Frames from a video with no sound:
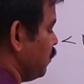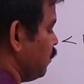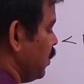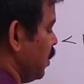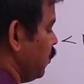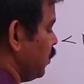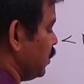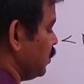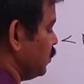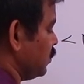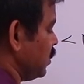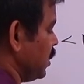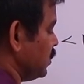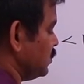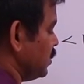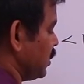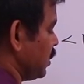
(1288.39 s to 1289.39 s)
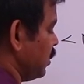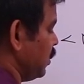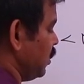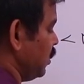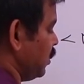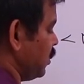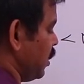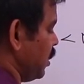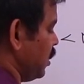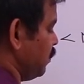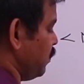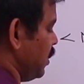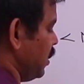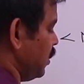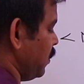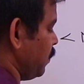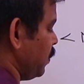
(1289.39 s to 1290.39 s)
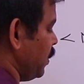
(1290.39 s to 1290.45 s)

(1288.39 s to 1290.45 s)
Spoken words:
Power in the secondary coil by